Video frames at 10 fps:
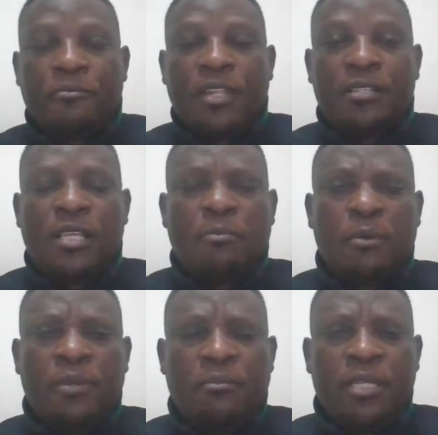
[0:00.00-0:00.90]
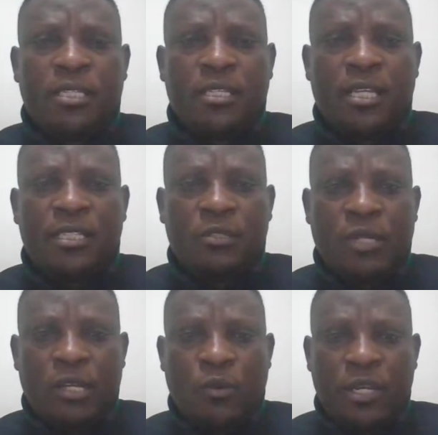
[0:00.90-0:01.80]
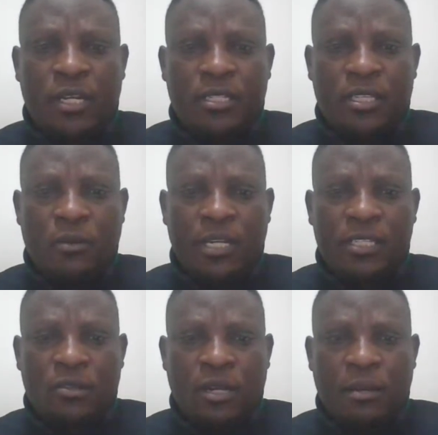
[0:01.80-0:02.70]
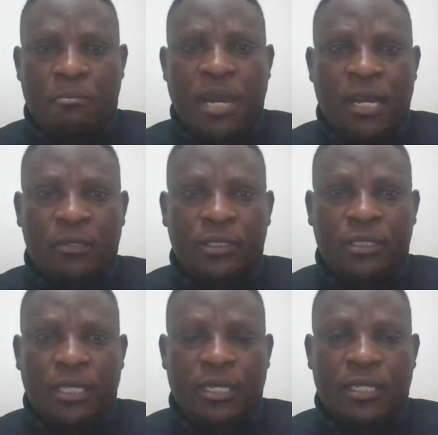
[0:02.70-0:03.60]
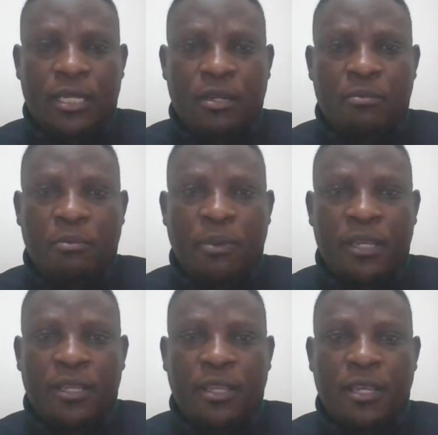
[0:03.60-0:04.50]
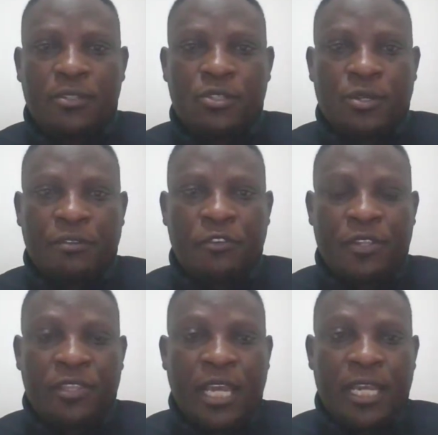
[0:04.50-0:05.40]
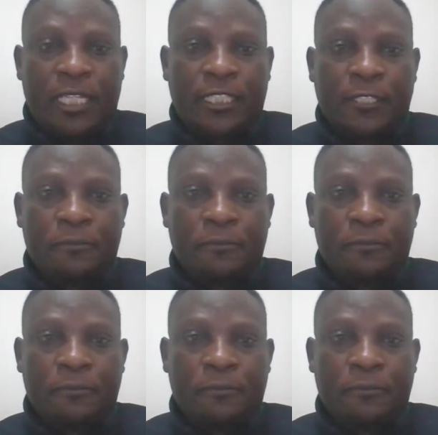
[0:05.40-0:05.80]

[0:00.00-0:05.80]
I see a popping message here. I just want to quickly see what it's all about and then I'll be back here. Sorry for that.